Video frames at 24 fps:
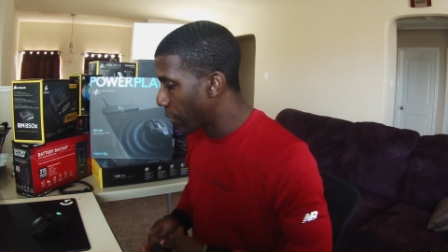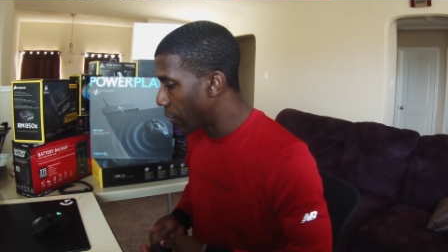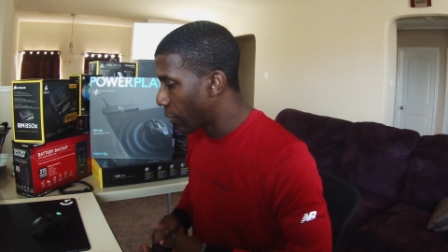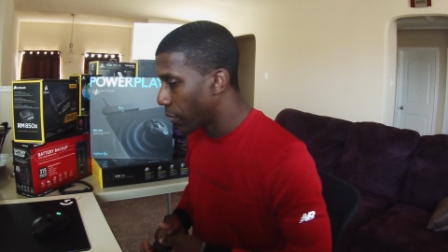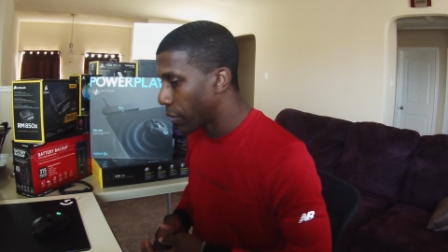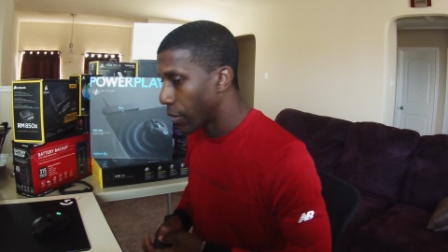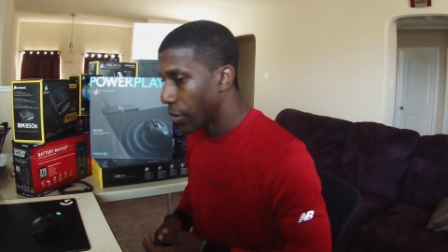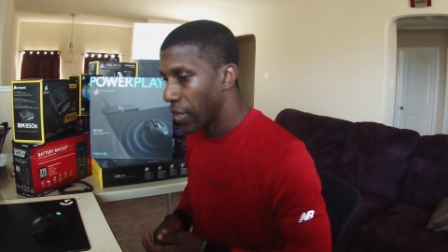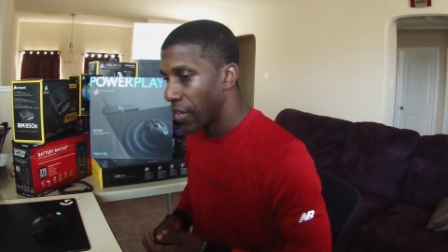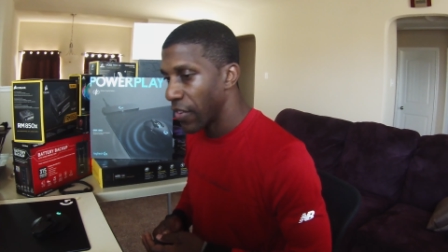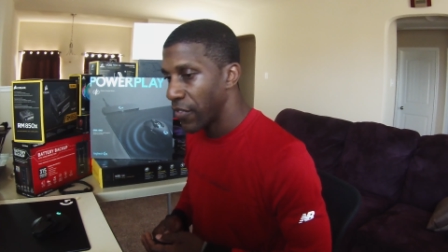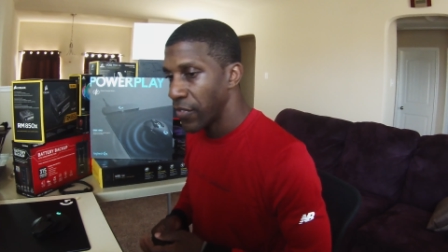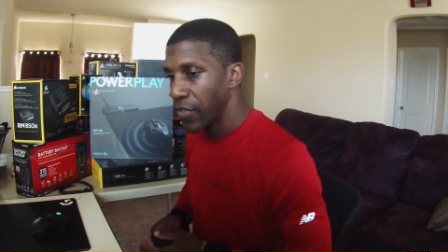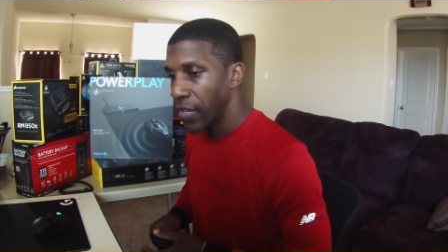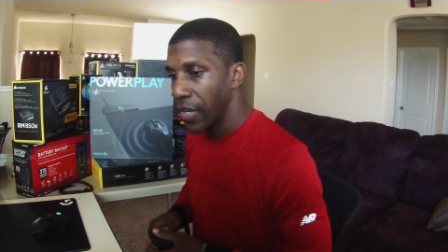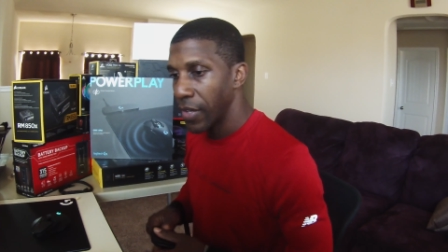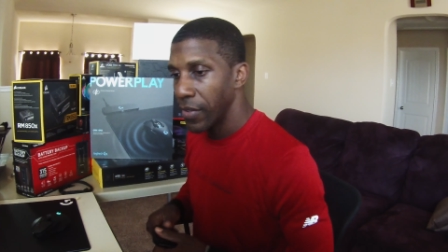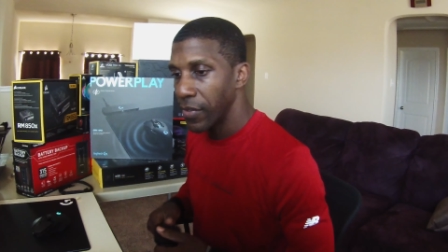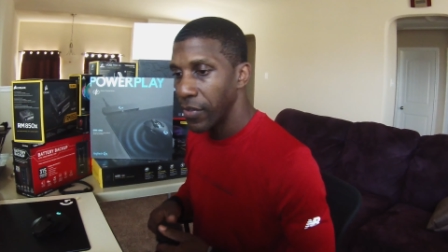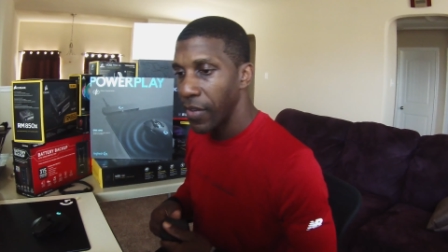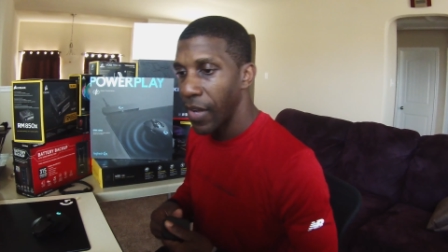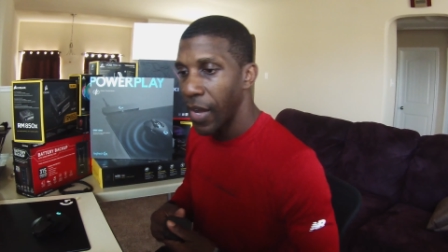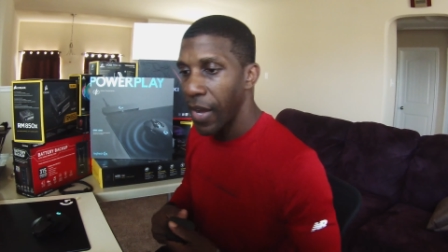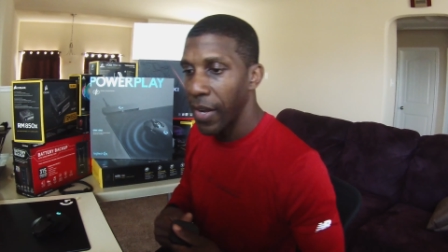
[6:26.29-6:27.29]
on the left hand
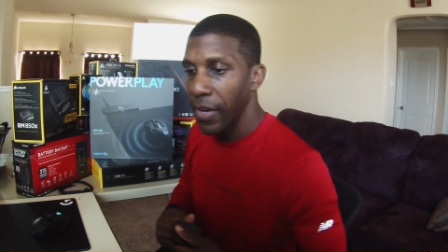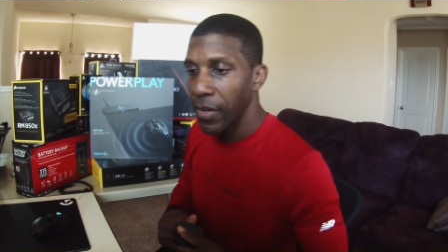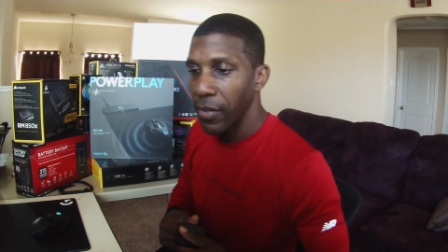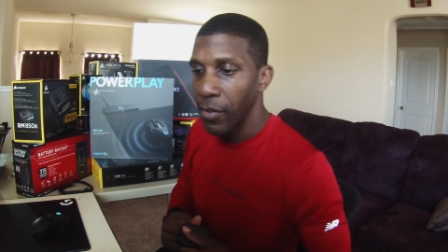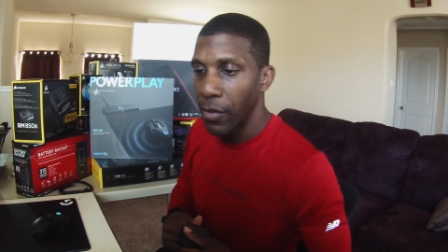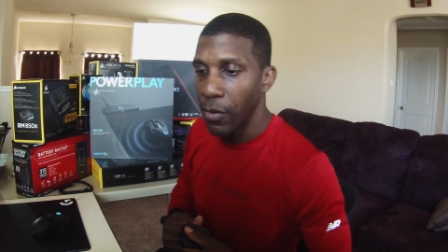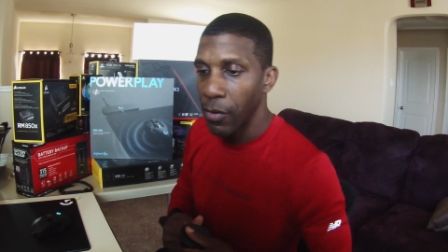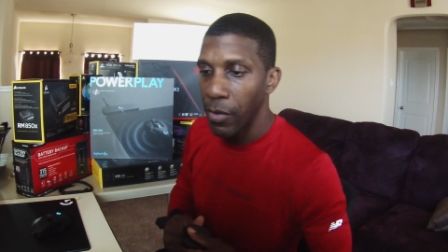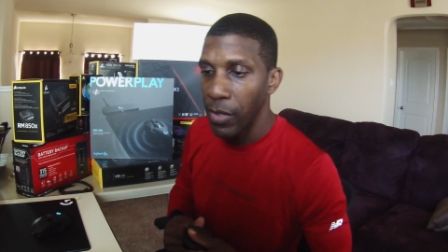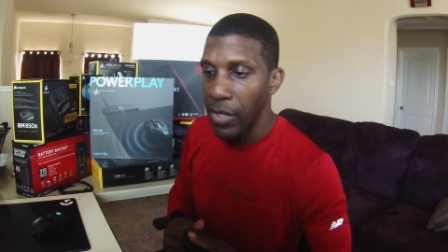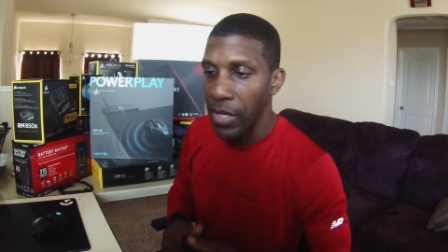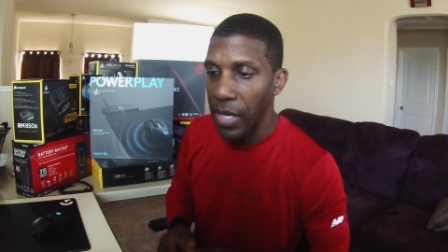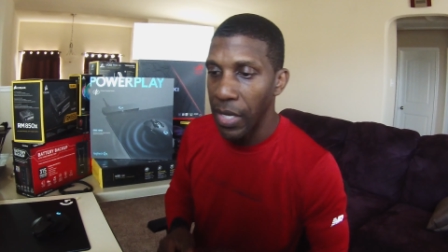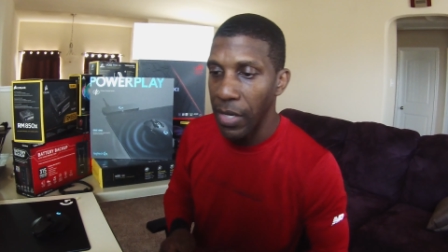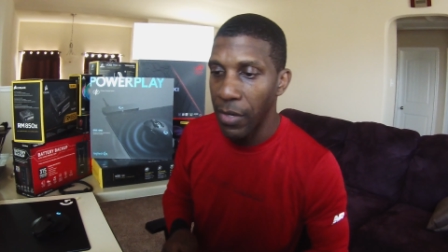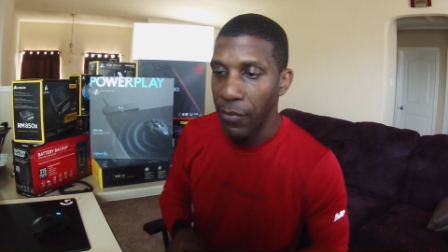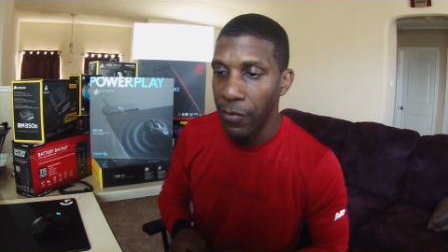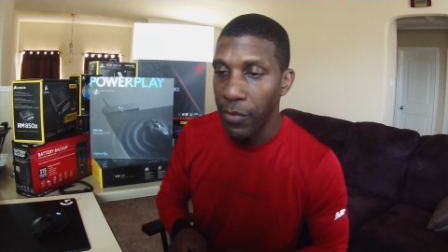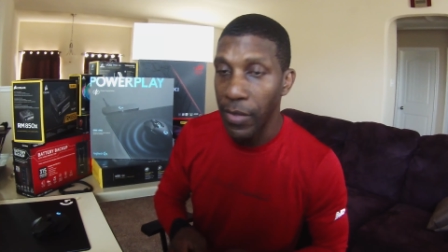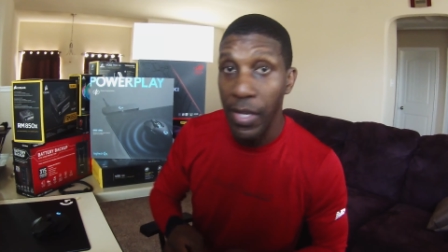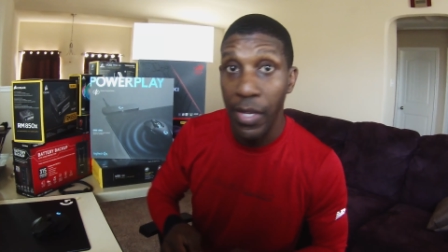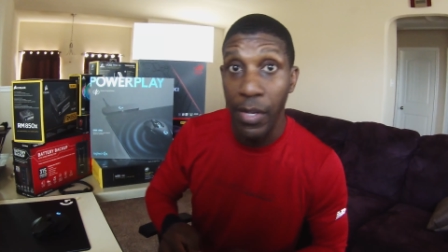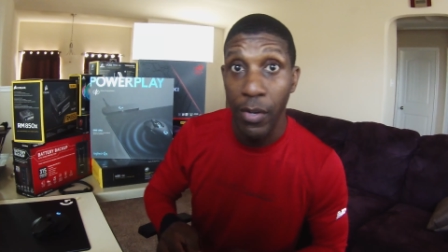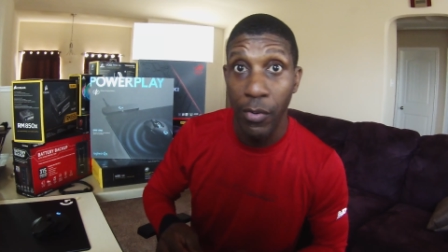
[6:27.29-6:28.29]
side, you creative
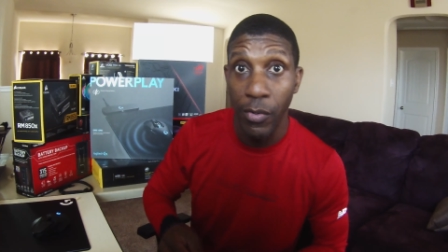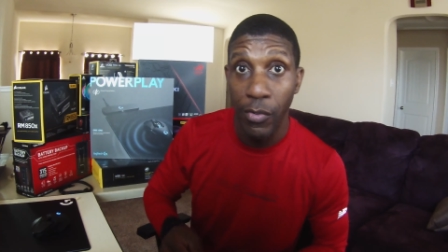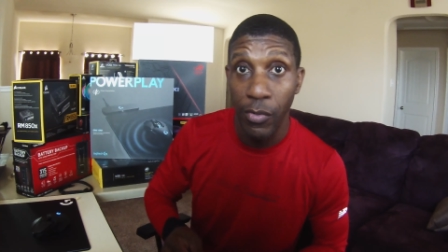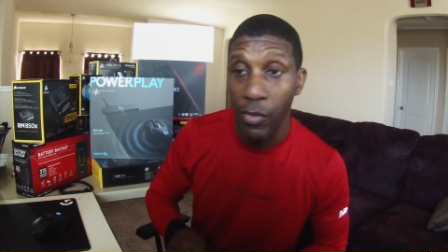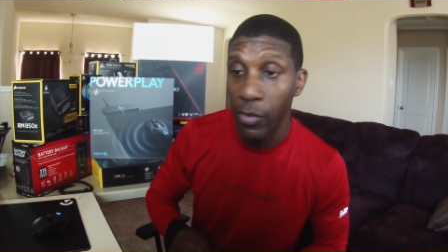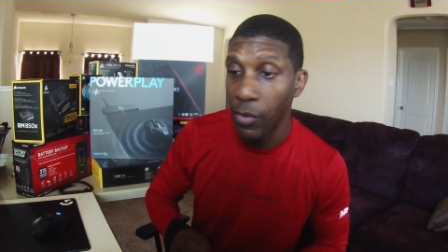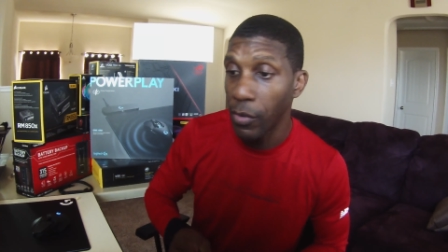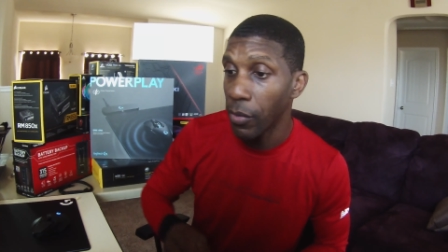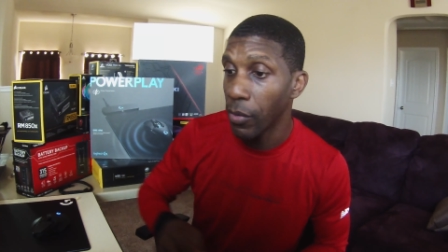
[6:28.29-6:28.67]
thinkers,